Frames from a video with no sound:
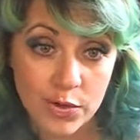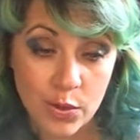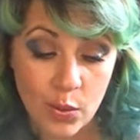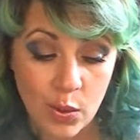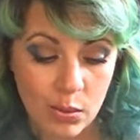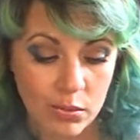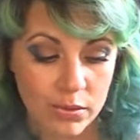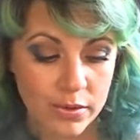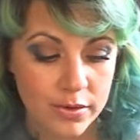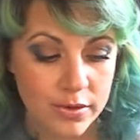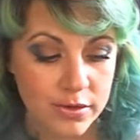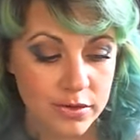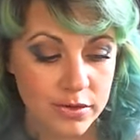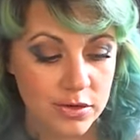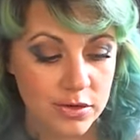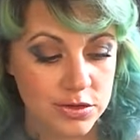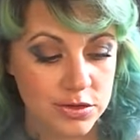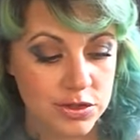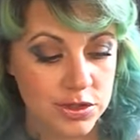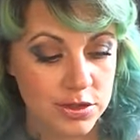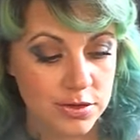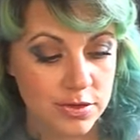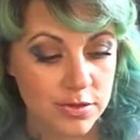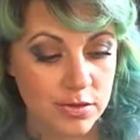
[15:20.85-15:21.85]
you want one to
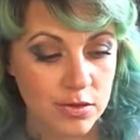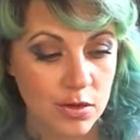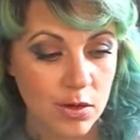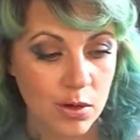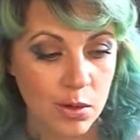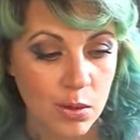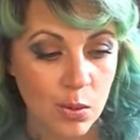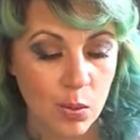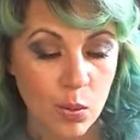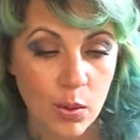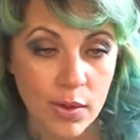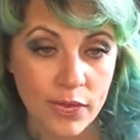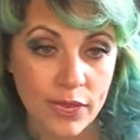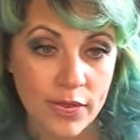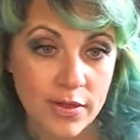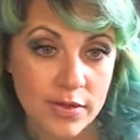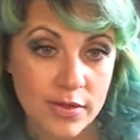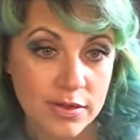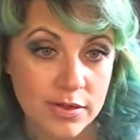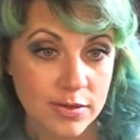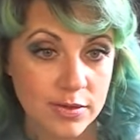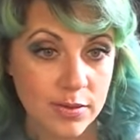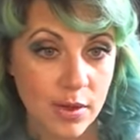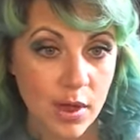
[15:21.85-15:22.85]
just know what
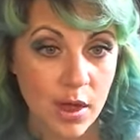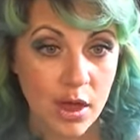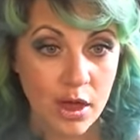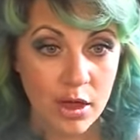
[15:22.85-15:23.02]
this